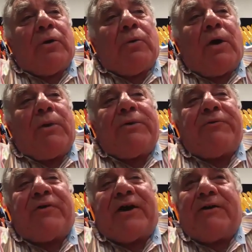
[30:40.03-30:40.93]
What we
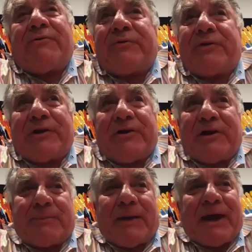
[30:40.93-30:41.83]
found very
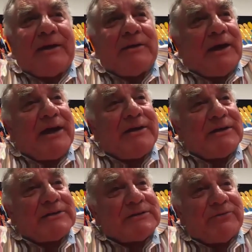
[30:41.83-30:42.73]
early, back in the
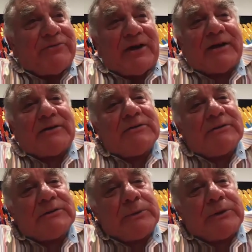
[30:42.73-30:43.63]
80s, in fact,
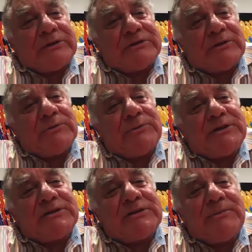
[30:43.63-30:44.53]
was that when we
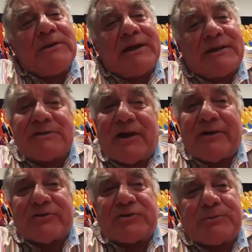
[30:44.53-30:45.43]
stimulated
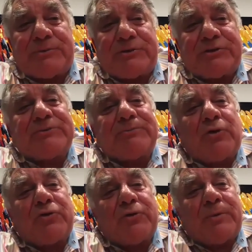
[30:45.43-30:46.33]
cycles to produce
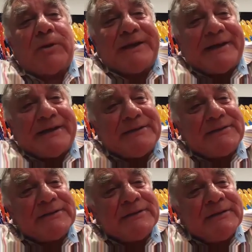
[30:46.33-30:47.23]
multiple
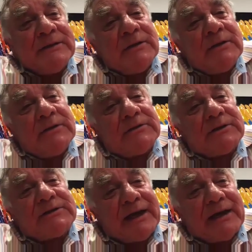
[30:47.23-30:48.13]
eggs, the
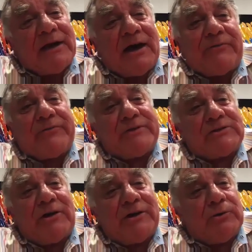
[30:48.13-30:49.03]
second half of the
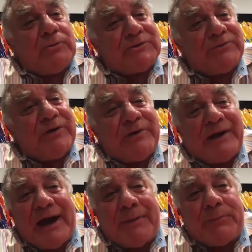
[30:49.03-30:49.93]
cycle was
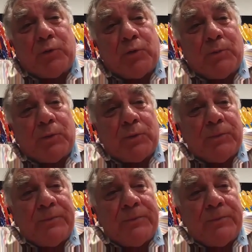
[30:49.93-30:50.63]
very abnormal,